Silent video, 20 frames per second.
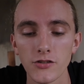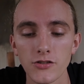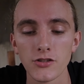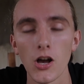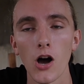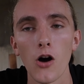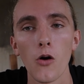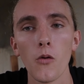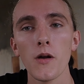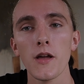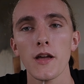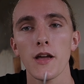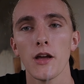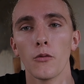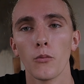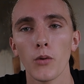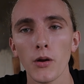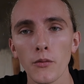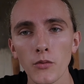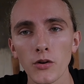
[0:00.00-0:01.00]
So
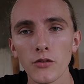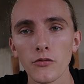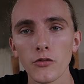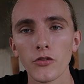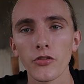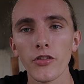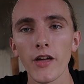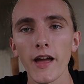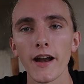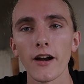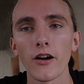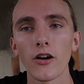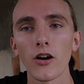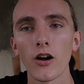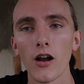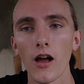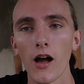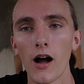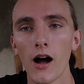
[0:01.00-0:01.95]
when we were there,